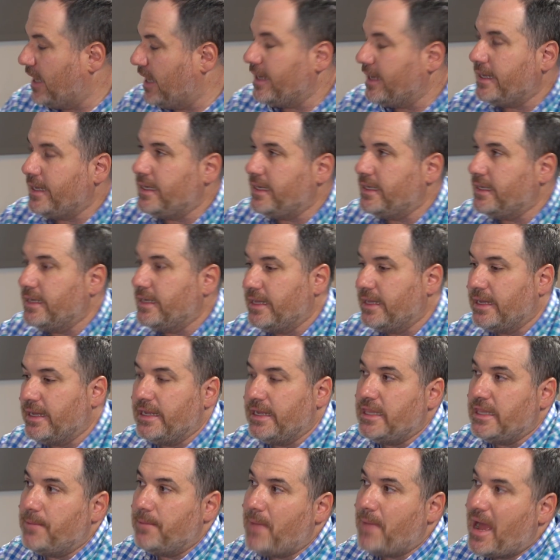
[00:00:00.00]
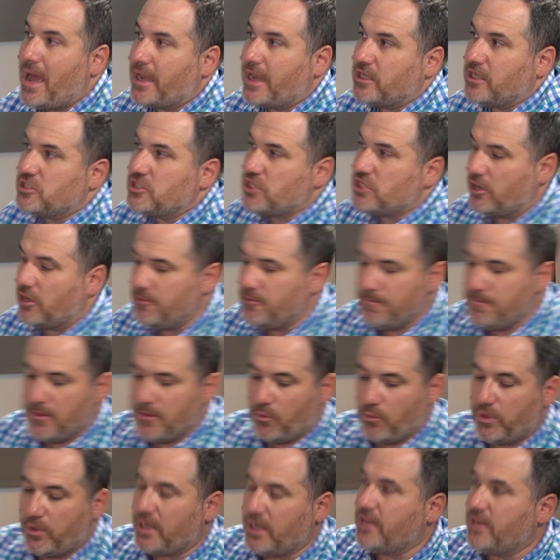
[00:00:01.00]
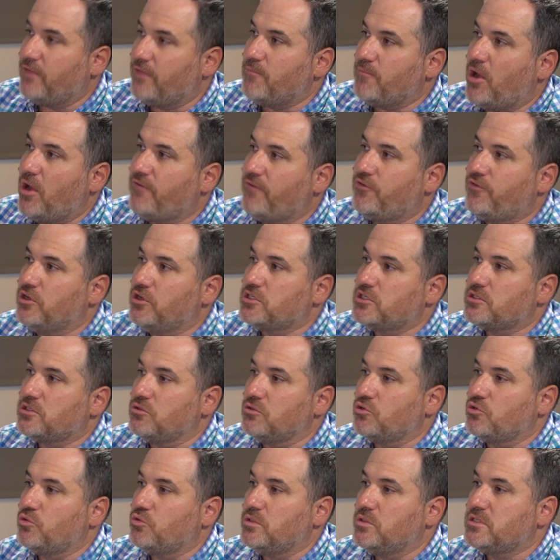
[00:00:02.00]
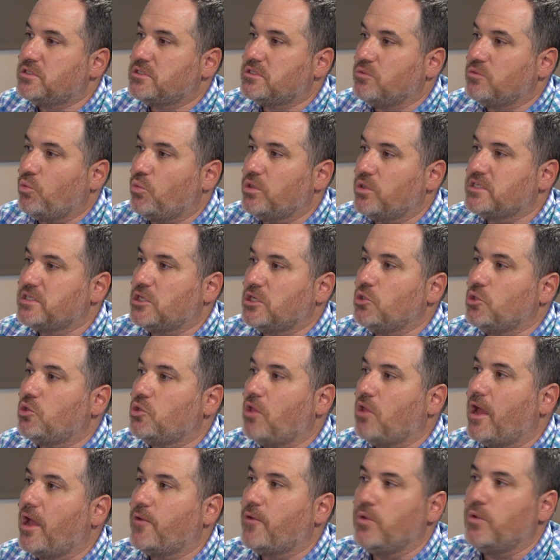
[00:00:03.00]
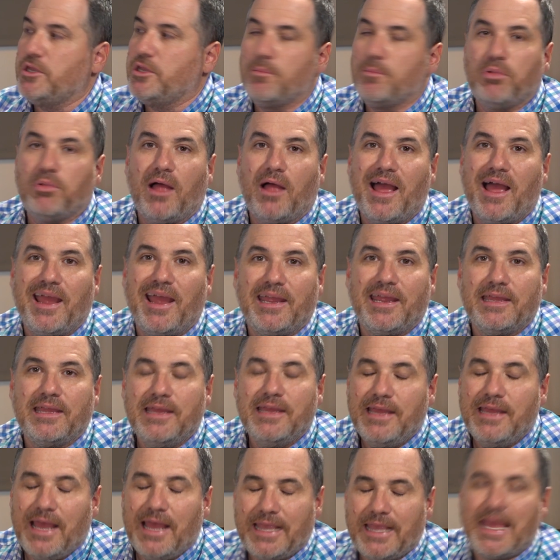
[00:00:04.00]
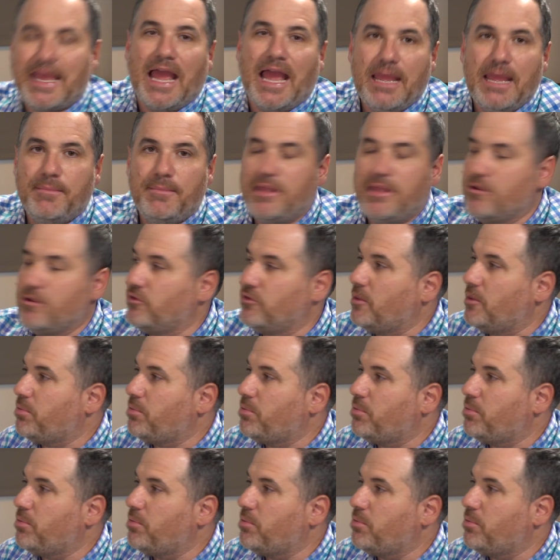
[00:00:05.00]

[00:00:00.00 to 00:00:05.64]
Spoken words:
in the market. So really, my first look was, what does it look like when you're playing a game here on the